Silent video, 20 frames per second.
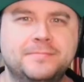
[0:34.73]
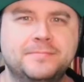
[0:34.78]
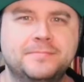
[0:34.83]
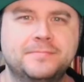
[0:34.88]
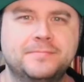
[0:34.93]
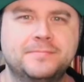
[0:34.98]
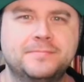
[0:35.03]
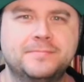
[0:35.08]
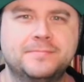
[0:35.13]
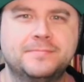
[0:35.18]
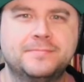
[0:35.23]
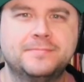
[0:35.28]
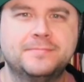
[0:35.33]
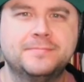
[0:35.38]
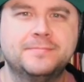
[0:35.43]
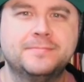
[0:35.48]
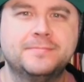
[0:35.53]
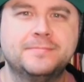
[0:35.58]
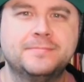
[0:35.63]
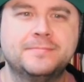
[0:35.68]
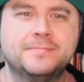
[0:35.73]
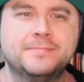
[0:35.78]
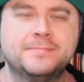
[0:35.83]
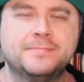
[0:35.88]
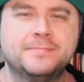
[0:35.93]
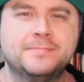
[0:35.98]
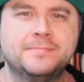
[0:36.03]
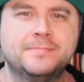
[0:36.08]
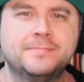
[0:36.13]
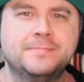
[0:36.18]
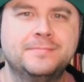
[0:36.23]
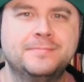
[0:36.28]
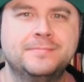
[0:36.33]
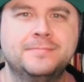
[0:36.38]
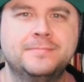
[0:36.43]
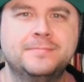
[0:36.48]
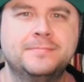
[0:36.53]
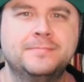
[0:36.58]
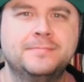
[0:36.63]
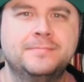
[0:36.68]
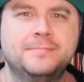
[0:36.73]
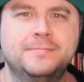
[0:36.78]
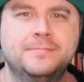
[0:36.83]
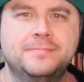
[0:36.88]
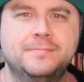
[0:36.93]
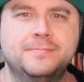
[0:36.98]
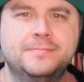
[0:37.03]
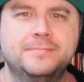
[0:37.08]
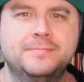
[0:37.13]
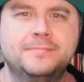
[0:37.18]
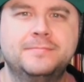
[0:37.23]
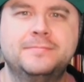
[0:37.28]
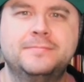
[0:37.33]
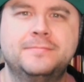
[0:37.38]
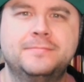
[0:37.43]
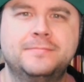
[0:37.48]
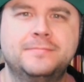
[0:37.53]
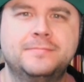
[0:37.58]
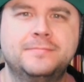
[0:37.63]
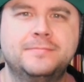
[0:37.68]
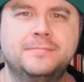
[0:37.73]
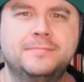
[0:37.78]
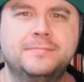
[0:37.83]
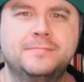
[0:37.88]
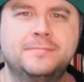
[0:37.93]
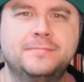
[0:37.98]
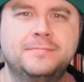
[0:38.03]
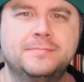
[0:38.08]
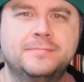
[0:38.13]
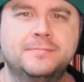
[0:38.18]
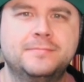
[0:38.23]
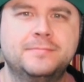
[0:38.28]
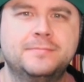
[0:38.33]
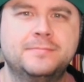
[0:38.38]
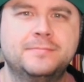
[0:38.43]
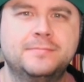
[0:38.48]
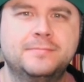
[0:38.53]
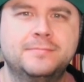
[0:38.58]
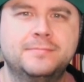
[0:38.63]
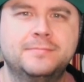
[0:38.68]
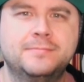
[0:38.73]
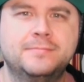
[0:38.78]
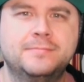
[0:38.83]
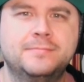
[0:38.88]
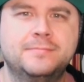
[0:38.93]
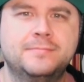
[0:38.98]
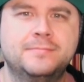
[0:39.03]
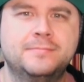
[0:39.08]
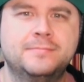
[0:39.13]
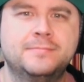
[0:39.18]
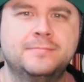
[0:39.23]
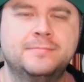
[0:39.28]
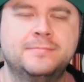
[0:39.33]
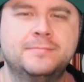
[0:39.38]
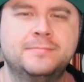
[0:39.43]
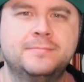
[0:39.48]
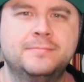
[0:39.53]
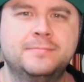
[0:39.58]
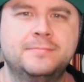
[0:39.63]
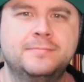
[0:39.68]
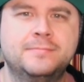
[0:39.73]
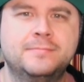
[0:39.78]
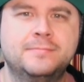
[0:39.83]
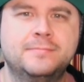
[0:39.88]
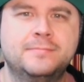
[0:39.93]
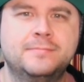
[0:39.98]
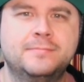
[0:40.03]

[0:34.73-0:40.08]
The person shown says nothing.